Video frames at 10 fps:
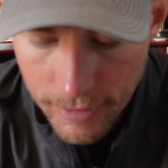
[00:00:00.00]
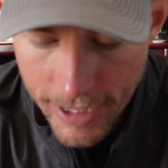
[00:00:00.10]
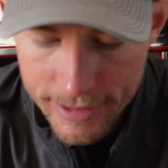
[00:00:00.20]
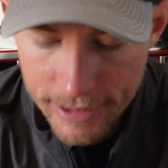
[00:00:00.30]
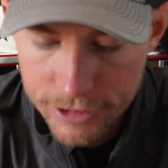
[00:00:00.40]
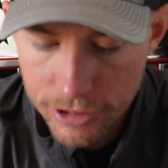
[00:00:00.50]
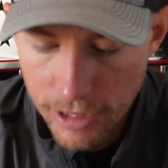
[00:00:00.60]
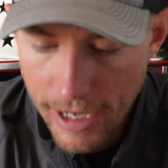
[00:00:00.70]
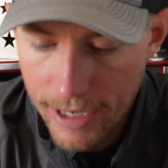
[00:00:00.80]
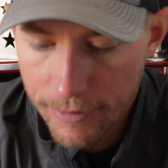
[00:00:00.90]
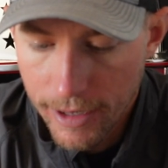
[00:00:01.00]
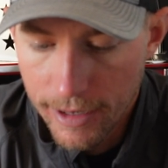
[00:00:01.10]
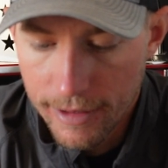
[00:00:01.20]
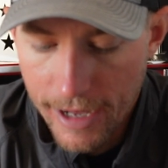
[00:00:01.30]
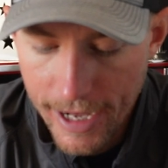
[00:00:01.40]
Heading into July, we
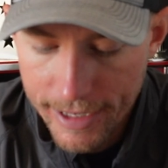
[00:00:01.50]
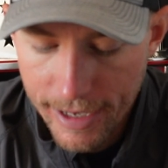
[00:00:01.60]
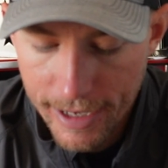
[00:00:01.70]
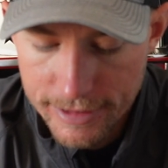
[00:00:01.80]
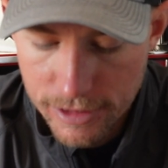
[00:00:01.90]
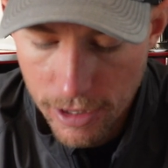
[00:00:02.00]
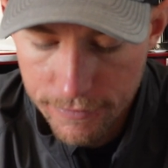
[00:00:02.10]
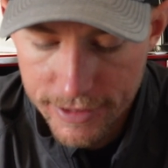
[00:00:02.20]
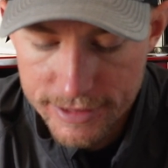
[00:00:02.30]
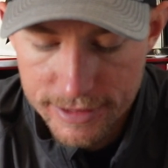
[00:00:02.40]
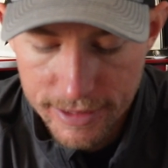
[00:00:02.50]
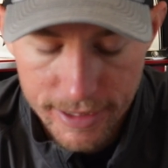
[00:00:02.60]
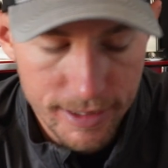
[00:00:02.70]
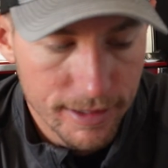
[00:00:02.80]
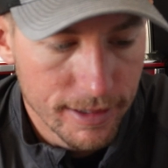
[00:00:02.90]
got ICAST,
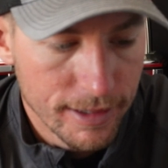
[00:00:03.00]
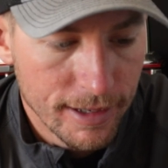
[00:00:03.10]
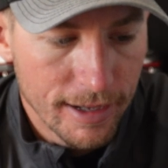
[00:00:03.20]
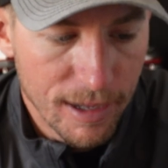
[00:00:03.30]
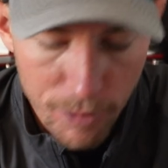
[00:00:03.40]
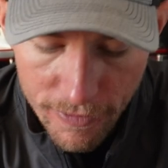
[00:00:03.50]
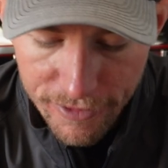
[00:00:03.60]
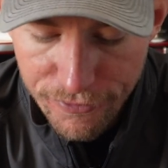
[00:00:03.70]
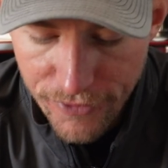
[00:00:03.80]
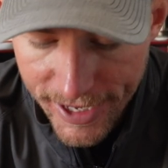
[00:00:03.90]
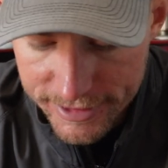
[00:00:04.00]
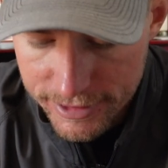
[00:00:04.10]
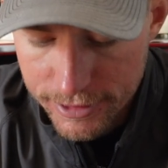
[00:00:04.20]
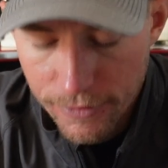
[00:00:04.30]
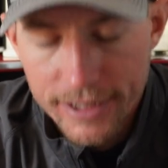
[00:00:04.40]
obviously. I'm on the fence.
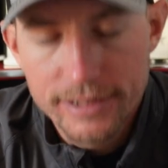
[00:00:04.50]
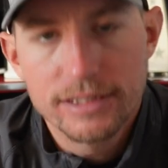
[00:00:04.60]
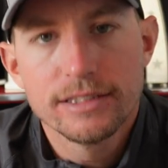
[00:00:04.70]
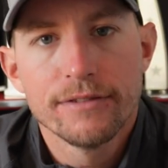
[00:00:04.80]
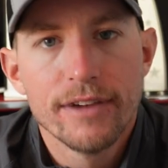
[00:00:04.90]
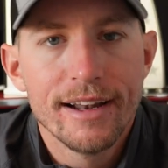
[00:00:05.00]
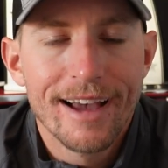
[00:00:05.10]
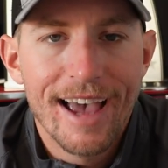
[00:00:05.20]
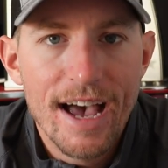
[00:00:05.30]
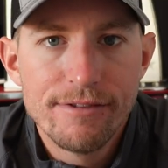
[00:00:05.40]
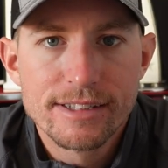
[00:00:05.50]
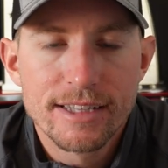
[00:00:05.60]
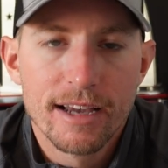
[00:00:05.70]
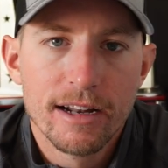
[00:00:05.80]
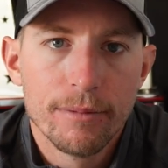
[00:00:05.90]
So this is an event I haven't
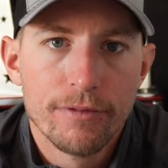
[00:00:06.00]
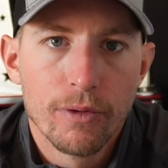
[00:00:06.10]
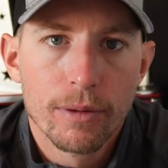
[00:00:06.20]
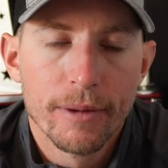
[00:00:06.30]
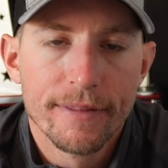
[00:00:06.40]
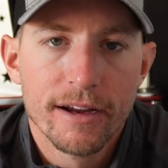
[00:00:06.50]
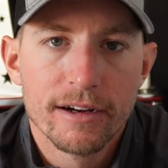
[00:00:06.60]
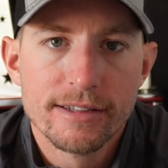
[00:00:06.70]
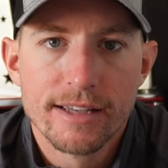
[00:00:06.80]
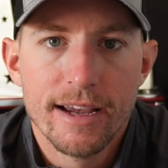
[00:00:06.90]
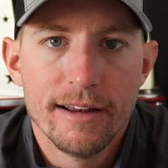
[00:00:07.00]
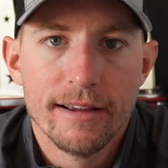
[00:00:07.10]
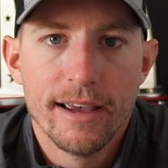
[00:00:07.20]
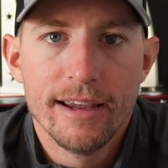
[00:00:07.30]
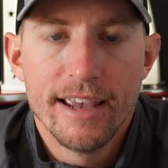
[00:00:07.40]
signed up for, but there is a
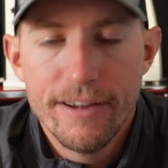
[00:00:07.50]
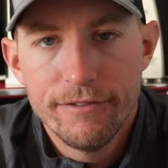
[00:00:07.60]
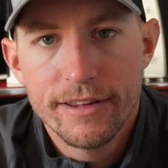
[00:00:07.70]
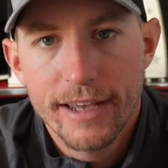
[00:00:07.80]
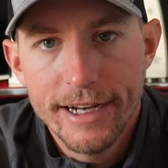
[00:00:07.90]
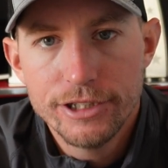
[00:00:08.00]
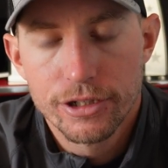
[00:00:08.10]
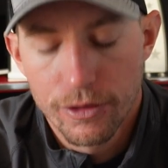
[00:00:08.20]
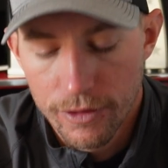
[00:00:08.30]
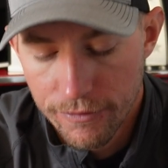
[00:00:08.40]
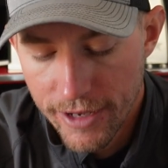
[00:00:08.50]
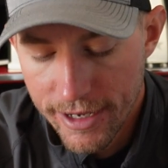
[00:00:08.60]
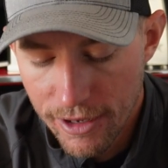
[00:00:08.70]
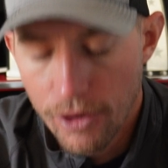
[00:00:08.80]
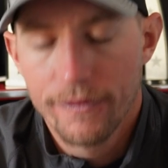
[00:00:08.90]
invitational event
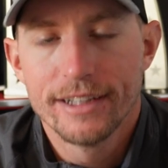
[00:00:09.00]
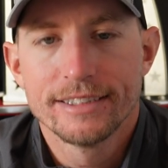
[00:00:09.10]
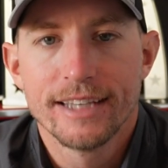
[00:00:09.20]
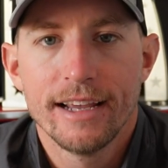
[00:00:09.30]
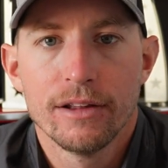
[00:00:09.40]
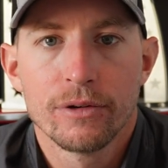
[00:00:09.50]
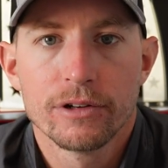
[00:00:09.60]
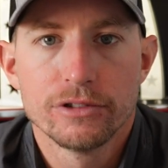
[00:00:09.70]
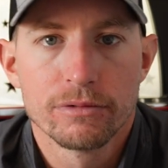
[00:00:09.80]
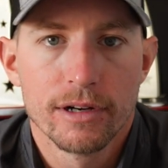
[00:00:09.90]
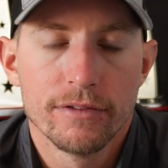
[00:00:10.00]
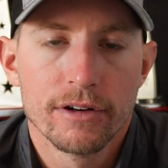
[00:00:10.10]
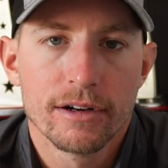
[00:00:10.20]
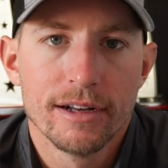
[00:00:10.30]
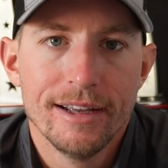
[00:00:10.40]
on the St. Lawrence
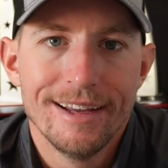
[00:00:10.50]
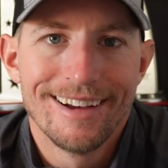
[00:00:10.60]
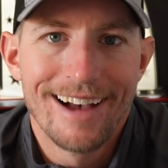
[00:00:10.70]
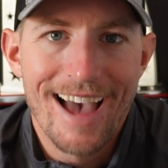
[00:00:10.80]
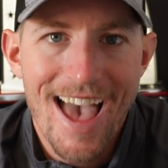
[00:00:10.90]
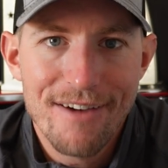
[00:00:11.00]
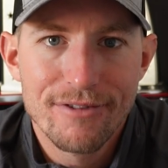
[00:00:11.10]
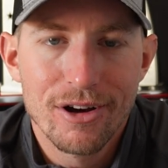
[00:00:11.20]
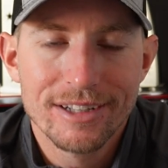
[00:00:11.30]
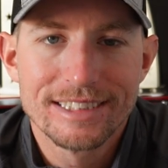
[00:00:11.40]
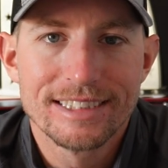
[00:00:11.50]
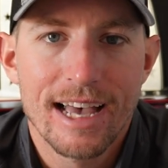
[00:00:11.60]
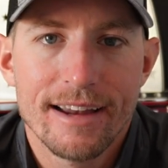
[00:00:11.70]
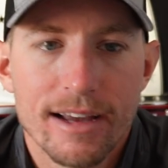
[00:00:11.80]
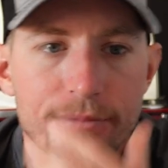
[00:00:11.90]
River. I have not
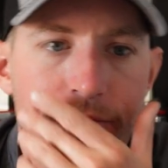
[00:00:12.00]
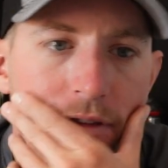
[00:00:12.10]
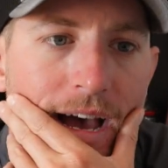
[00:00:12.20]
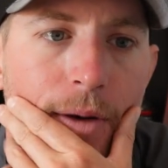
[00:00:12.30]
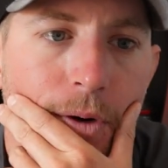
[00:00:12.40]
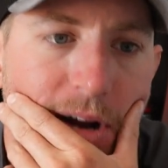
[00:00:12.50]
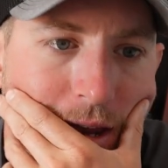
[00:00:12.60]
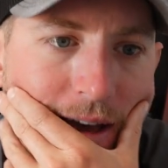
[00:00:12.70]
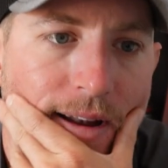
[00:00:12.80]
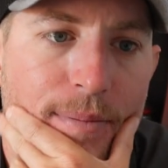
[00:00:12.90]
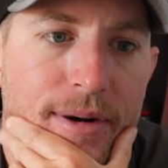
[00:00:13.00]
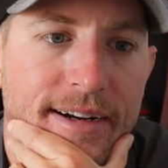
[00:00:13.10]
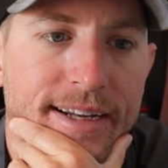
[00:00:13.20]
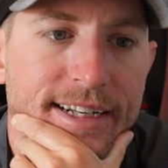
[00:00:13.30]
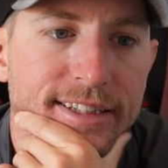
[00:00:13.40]
signed up for that one yet, but
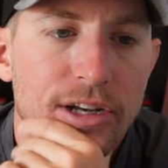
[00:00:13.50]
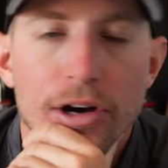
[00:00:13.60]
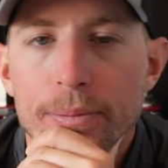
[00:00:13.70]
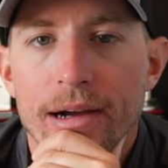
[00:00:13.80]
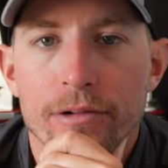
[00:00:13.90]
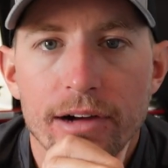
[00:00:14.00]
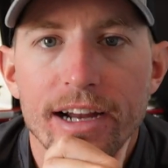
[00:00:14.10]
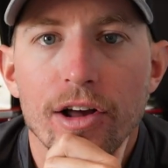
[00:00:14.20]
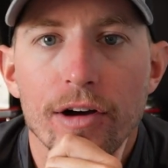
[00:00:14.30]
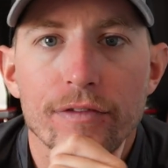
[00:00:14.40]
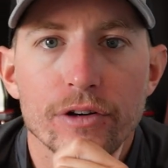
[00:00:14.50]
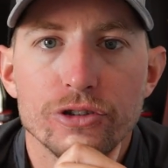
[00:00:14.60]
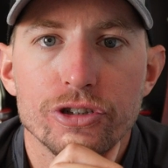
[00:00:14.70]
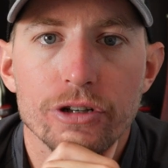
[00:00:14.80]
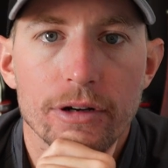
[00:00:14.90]
it is on my radar for
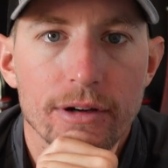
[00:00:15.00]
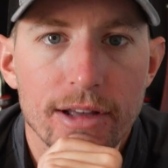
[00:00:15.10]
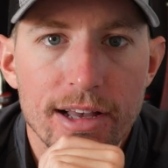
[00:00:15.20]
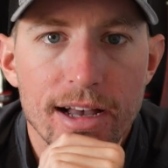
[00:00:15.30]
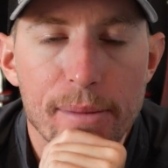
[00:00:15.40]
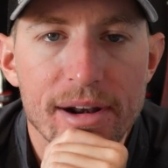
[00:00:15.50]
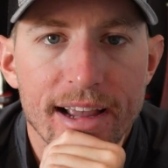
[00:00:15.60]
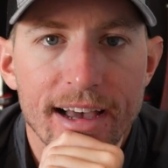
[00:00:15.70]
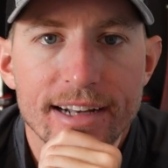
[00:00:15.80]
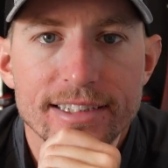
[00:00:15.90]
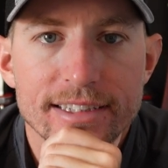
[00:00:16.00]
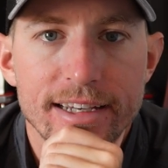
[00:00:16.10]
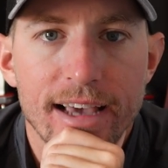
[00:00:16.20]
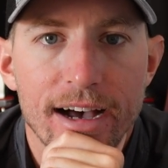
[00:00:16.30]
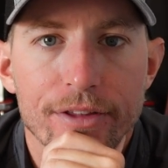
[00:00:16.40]
sure. I'm going to kind of
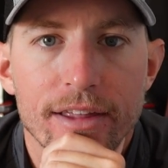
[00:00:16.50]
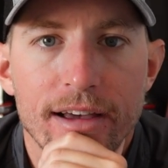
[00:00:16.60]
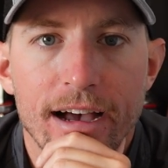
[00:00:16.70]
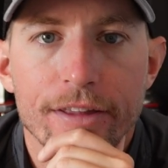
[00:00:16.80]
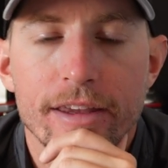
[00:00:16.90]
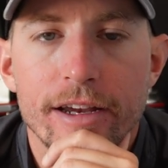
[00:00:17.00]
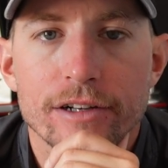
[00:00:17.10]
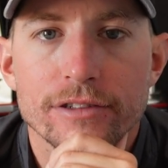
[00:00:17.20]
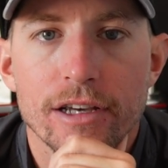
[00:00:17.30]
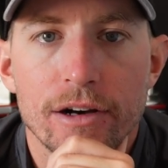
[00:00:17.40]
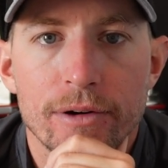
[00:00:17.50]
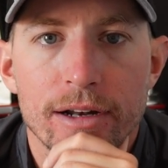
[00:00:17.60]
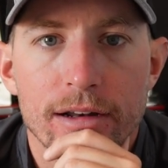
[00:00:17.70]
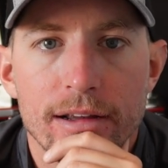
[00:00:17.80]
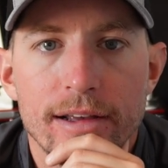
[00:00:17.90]
see how the year's
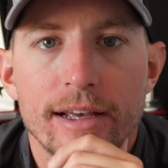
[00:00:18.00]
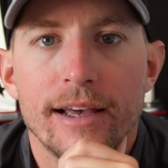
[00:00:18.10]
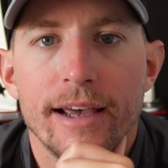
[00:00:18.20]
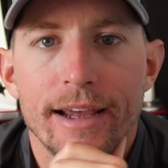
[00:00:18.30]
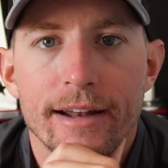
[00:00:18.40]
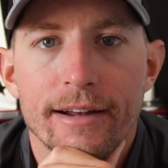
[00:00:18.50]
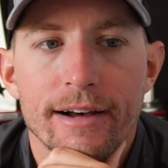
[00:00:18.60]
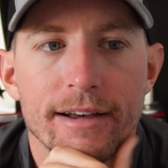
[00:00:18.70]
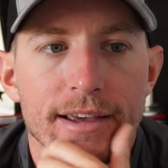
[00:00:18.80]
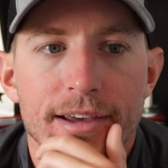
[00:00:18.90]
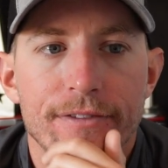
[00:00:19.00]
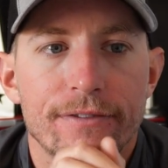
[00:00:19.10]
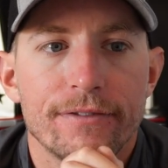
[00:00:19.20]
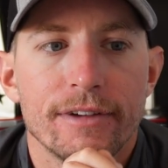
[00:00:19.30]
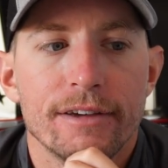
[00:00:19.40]
going, and
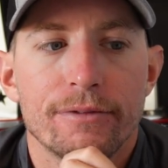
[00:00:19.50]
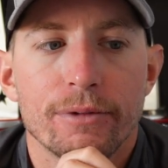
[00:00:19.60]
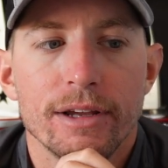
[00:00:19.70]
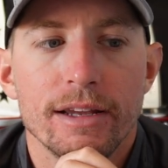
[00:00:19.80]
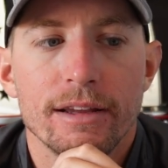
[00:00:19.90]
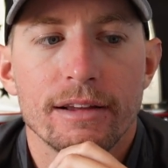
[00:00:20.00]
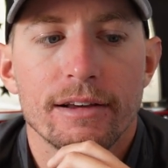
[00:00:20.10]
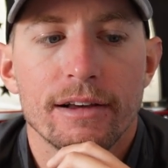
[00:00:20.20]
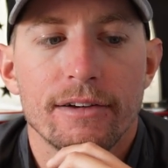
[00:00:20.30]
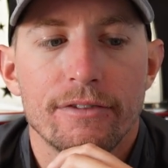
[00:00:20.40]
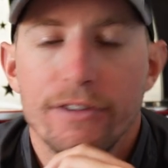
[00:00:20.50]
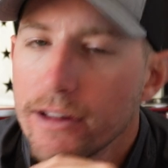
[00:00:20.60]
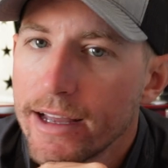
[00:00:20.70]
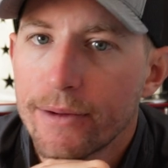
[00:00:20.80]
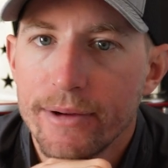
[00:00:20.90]
if we feel
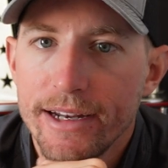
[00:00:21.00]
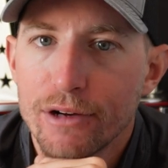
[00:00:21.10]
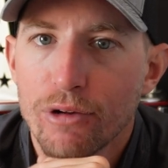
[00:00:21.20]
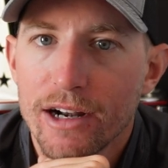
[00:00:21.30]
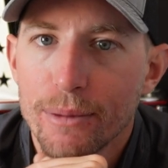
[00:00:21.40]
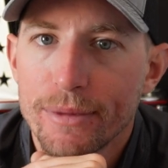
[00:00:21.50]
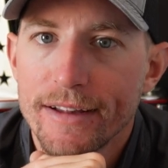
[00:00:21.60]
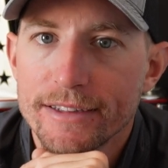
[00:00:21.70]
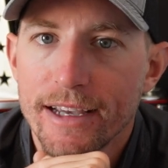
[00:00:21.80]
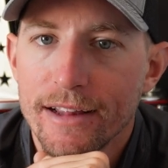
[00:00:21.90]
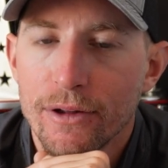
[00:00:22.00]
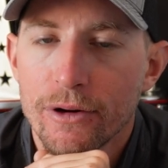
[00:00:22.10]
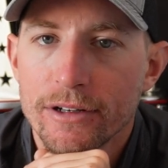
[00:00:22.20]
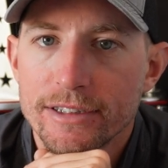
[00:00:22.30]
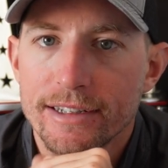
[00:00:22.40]
like we need to run up to the St.
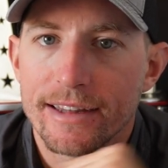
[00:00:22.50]
Lawrence.